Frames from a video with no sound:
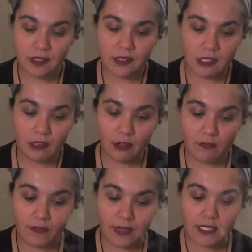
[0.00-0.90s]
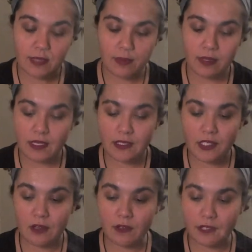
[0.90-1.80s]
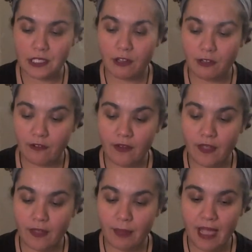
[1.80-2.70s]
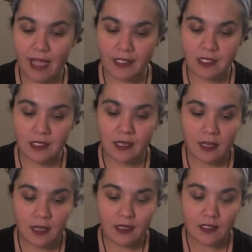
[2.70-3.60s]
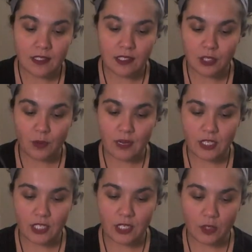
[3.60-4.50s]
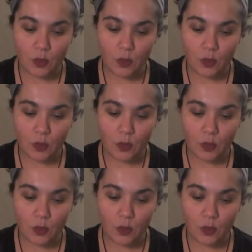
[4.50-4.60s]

Let's clarify some of this. So let's clarify the past situation.